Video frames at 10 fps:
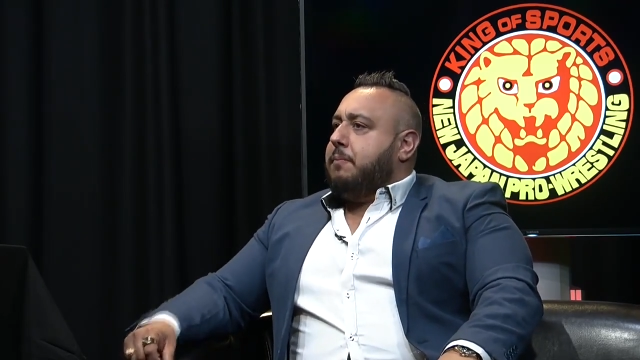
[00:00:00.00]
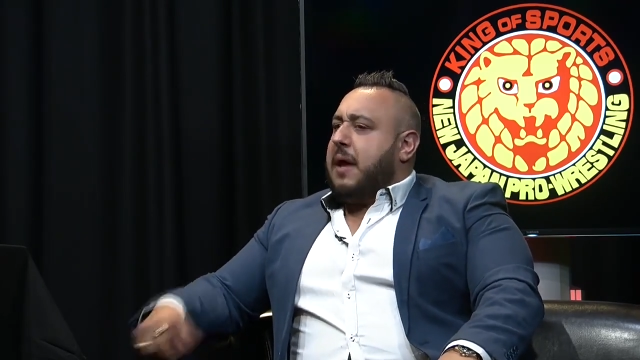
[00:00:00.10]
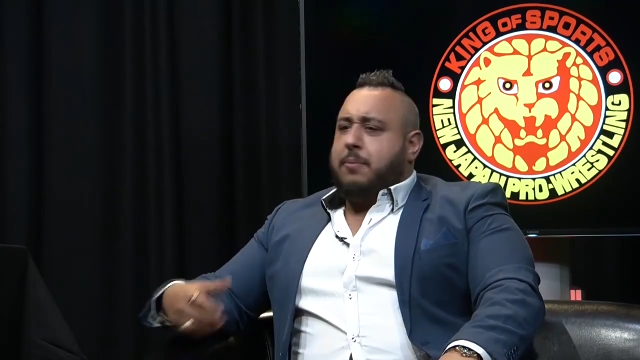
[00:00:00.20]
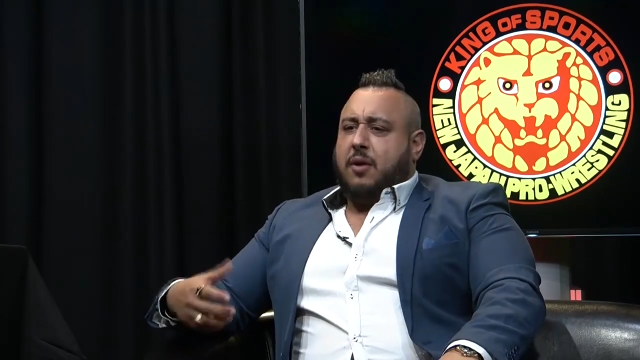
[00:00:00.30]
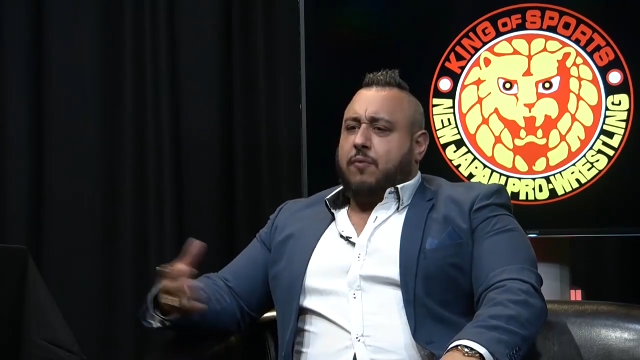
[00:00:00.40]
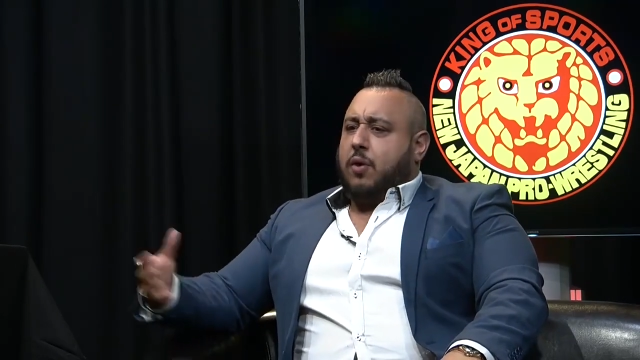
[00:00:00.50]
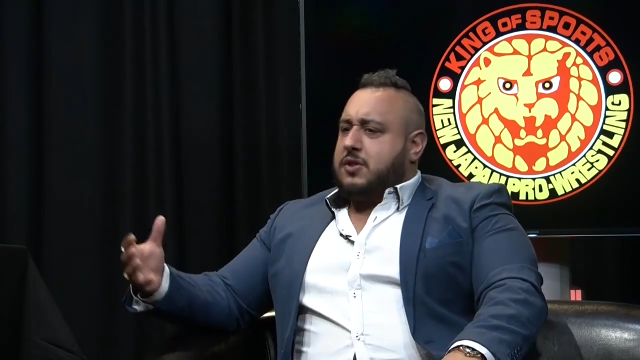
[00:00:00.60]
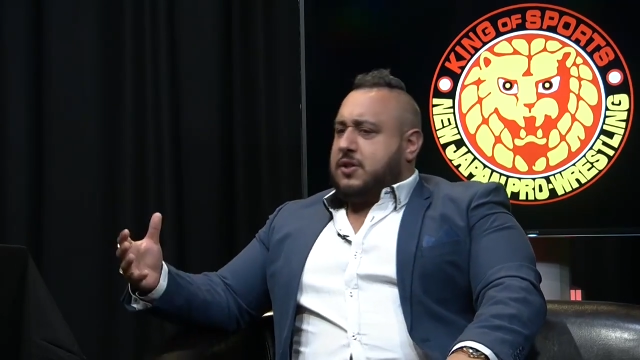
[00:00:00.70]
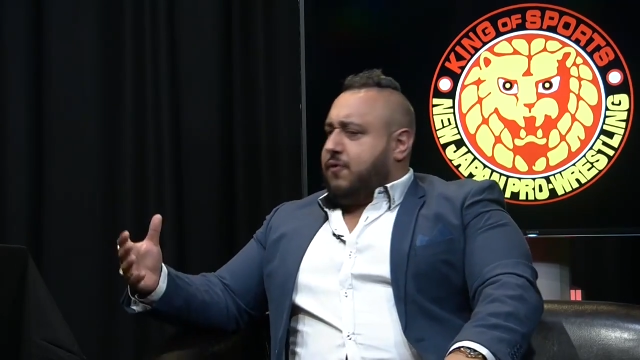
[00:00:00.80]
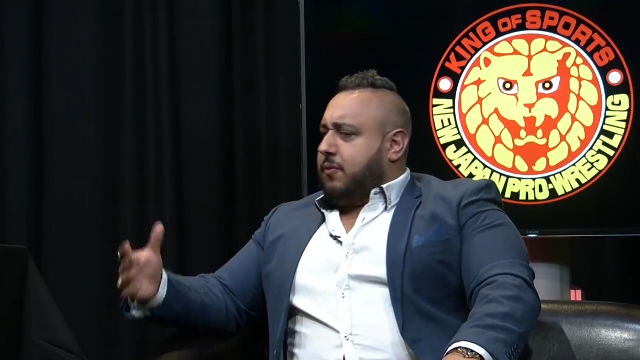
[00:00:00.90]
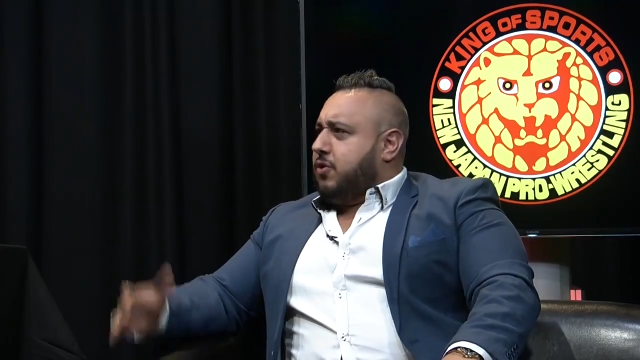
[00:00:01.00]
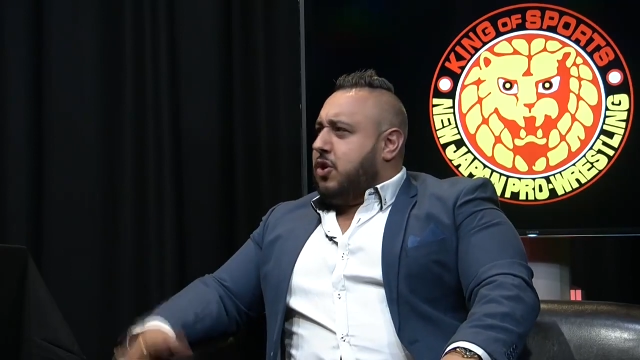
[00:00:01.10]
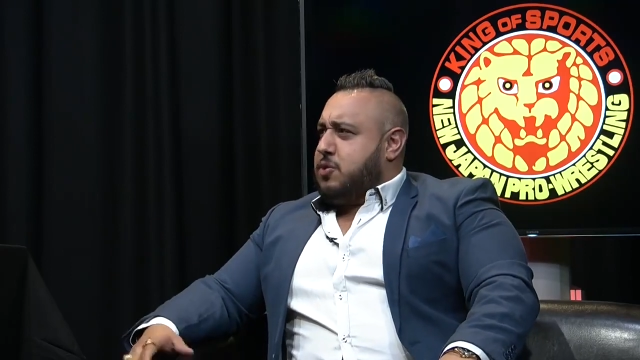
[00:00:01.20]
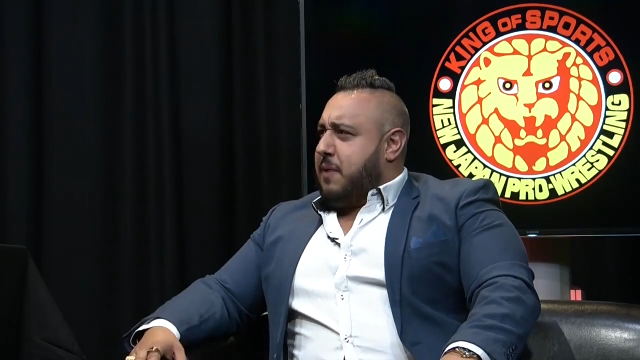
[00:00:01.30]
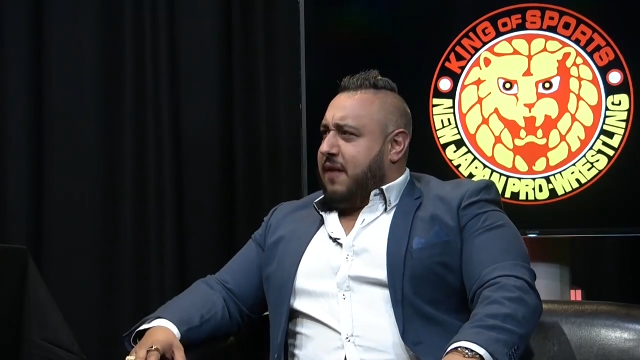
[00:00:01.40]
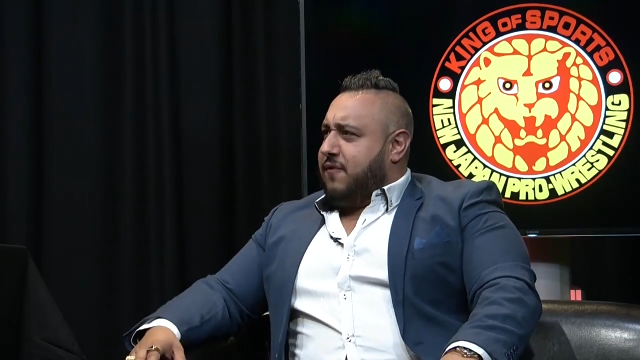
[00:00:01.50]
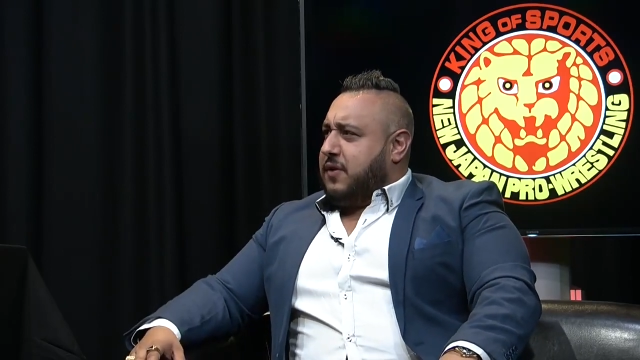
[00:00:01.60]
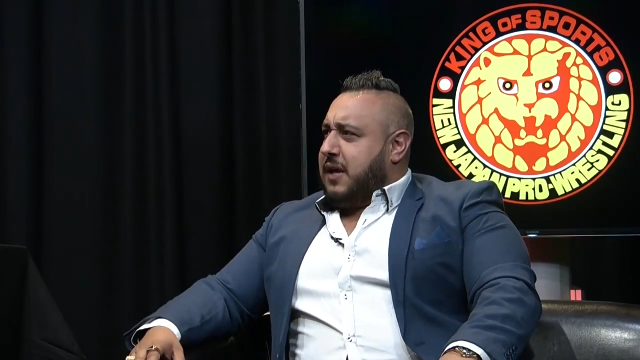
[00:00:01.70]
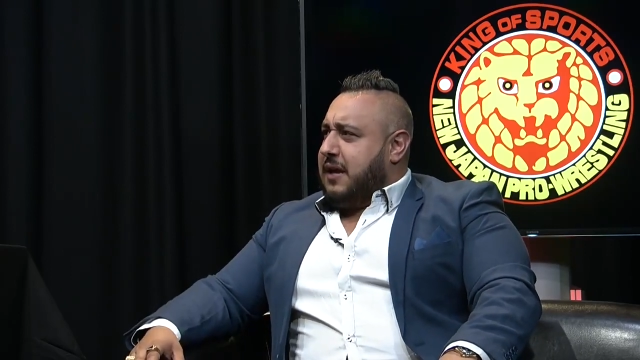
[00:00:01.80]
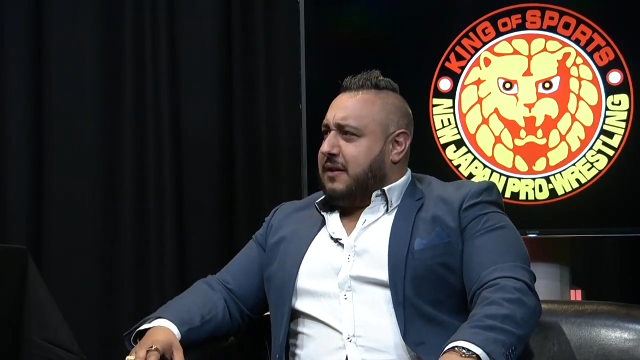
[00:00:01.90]
people I've watched from New Japan for
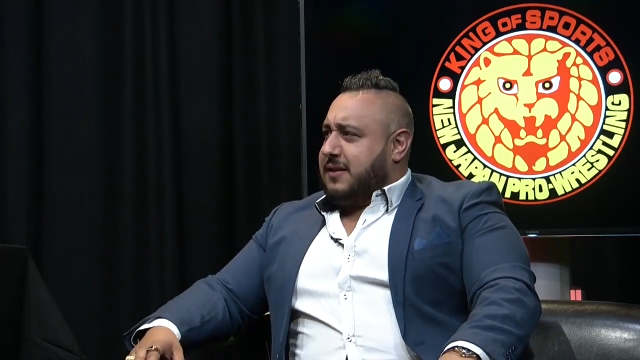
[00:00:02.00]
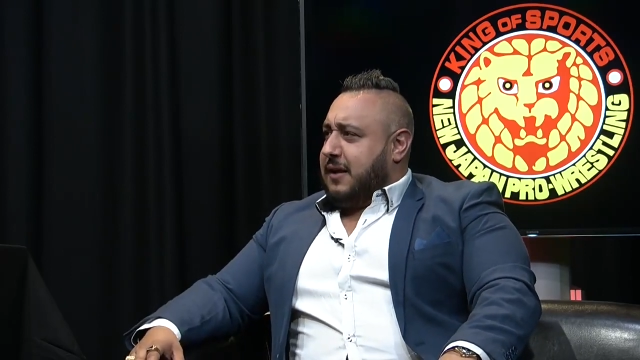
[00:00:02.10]
years,